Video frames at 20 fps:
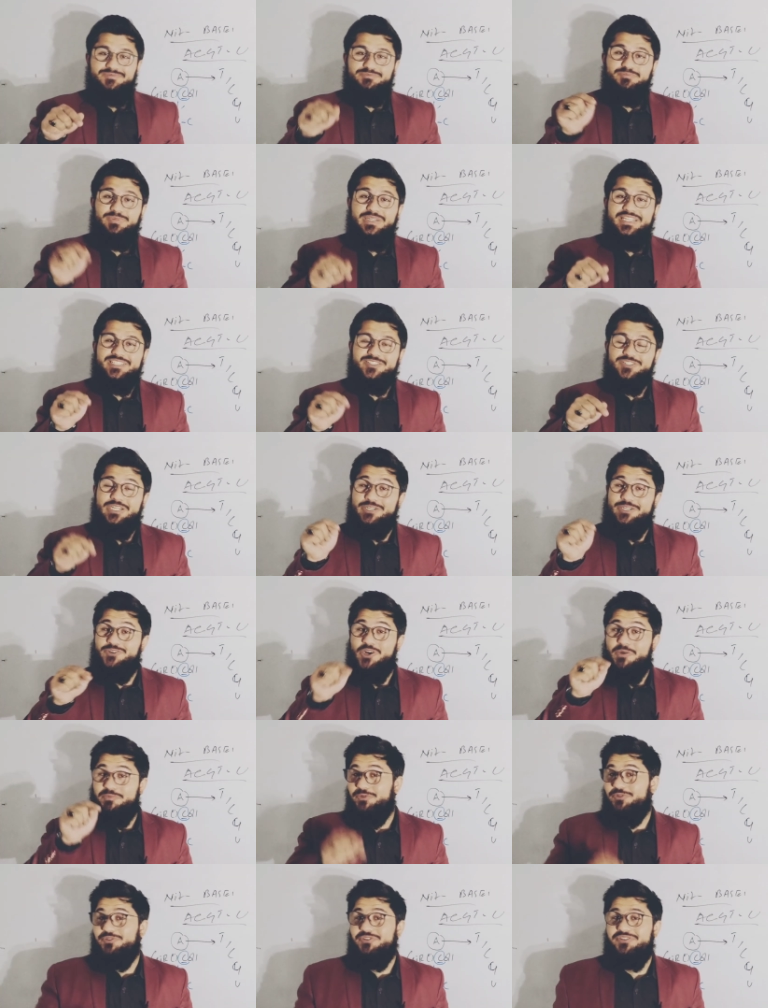please
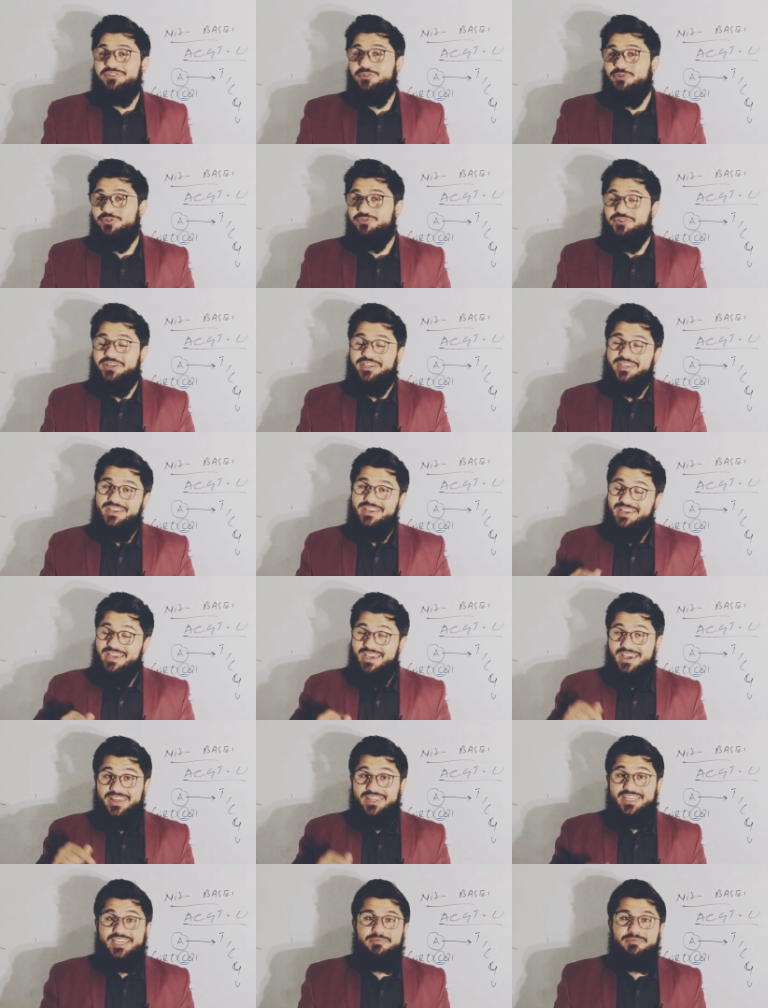drop your, your trick
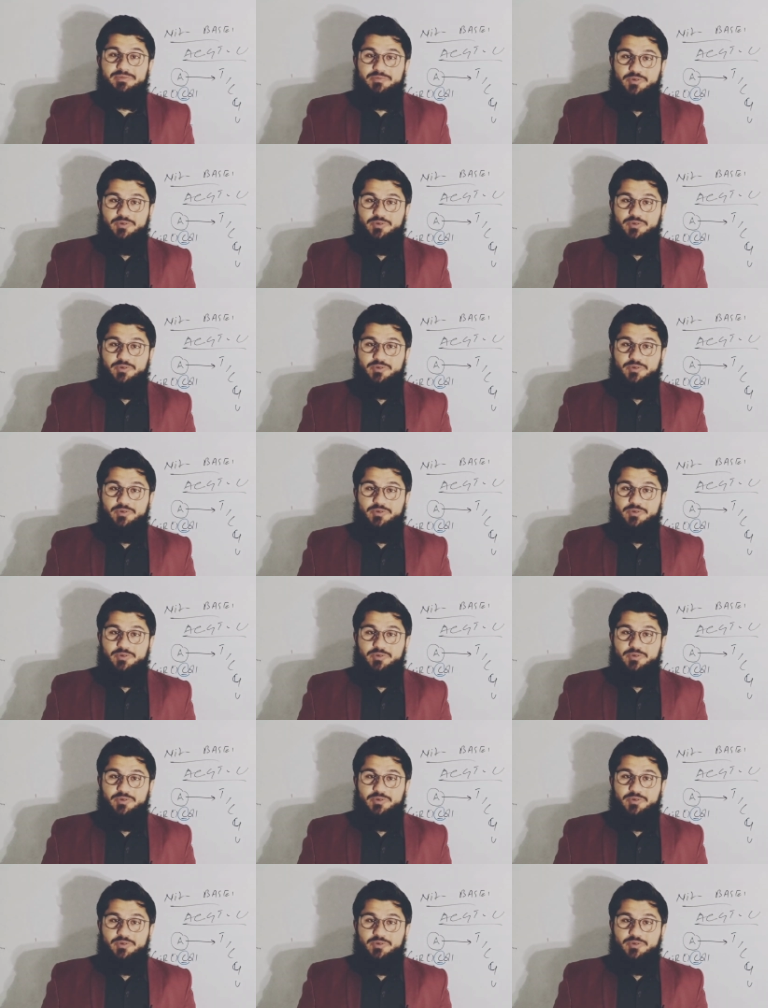in the comment